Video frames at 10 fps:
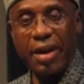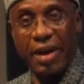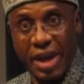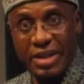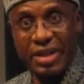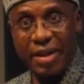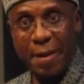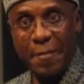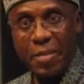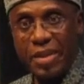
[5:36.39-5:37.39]
Right?
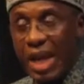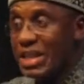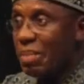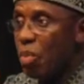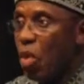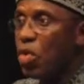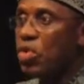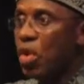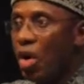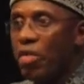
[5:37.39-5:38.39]
That's a mode
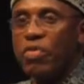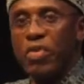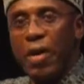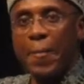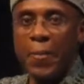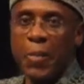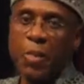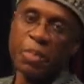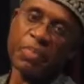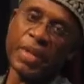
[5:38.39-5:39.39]
of
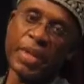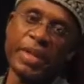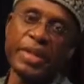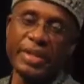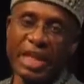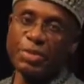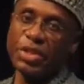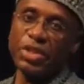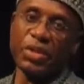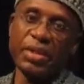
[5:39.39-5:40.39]

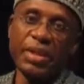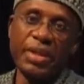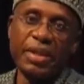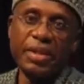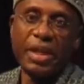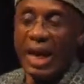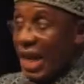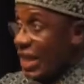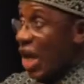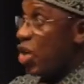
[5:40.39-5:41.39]
transportation. And
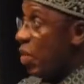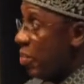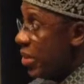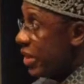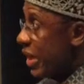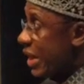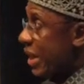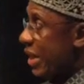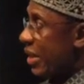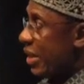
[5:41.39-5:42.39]
that's how human beings
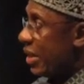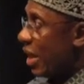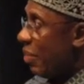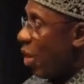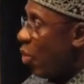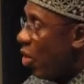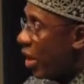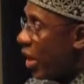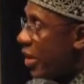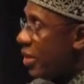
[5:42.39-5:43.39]
started. They started by
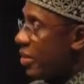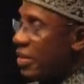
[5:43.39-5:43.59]
walking.